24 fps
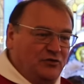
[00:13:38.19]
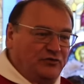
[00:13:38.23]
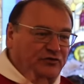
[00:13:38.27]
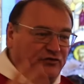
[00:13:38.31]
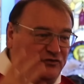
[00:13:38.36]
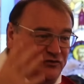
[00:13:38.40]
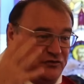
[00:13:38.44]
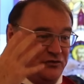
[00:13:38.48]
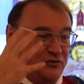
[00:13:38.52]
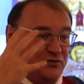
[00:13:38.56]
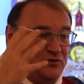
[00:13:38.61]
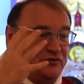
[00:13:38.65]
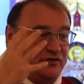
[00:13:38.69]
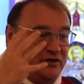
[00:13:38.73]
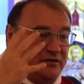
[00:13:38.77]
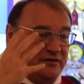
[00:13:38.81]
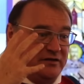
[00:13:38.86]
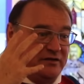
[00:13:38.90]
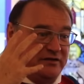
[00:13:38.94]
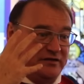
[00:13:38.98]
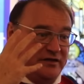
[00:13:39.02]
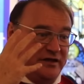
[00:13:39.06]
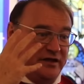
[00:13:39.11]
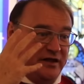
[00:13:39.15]
through
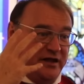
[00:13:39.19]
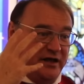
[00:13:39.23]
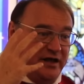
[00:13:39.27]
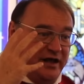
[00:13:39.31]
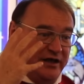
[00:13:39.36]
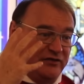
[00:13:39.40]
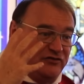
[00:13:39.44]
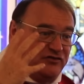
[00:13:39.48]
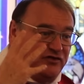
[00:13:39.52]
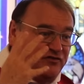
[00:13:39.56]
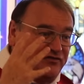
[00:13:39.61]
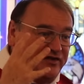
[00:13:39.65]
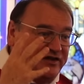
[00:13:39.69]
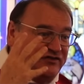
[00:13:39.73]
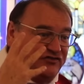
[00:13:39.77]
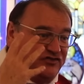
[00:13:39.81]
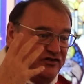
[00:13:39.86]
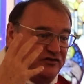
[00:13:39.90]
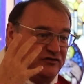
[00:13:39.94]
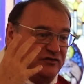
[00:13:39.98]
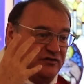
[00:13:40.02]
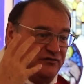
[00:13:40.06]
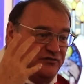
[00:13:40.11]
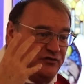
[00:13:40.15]
the intervention
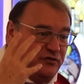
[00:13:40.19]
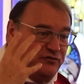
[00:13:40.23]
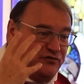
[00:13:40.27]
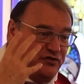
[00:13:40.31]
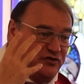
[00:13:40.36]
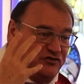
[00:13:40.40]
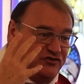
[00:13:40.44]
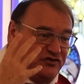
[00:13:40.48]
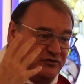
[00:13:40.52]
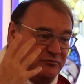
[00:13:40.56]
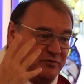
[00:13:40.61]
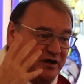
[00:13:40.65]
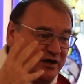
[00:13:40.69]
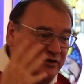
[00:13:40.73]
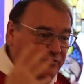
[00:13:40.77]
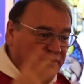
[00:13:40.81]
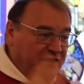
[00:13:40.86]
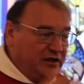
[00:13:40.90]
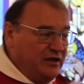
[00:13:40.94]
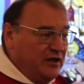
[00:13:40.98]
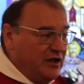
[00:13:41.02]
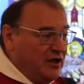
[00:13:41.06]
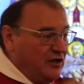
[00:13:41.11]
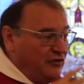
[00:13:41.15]
of the Virgin Mary
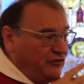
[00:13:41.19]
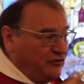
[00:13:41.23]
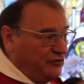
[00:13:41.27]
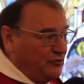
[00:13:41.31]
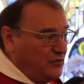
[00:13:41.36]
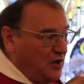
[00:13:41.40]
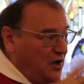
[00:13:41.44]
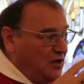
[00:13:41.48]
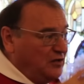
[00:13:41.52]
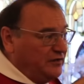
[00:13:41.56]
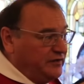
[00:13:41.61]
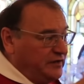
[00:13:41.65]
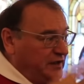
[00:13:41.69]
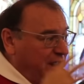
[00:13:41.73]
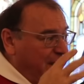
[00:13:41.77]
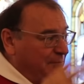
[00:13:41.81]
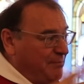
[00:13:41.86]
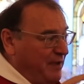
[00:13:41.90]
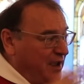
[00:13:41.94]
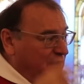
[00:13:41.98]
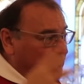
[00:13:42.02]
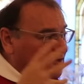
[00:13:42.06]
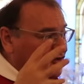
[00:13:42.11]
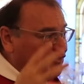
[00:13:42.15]
throughout the
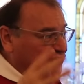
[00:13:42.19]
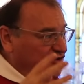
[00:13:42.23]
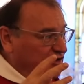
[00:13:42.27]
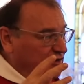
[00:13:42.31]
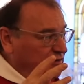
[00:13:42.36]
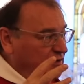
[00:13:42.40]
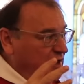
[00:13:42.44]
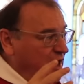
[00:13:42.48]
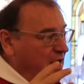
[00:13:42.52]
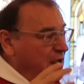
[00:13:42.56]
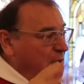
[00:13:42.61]
apparition,